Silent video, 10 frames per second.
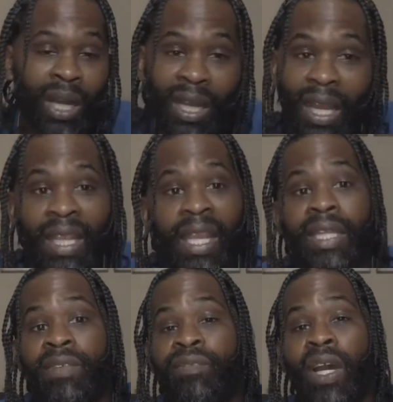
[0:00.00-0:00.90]
I
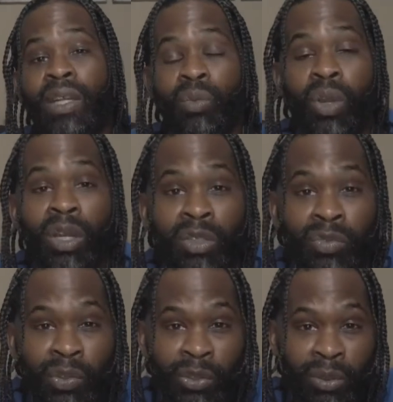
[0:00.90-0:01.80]
can't even find the words
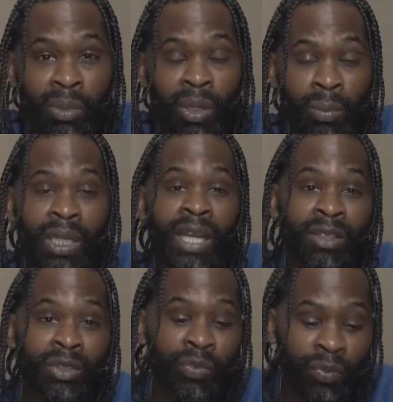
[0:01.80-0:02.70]
for you, bro. But I
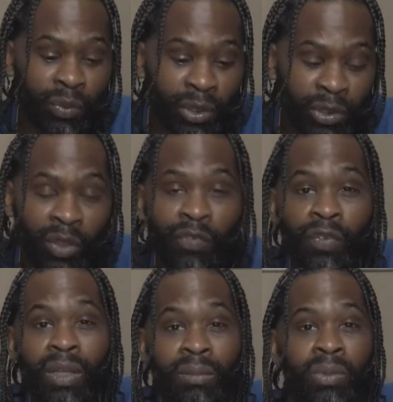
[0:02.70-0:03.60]
know you for real. You a
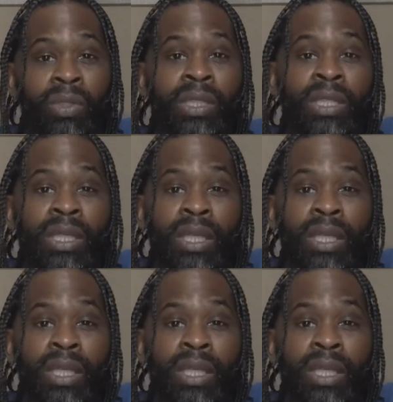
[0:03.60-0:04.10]
fuckboy.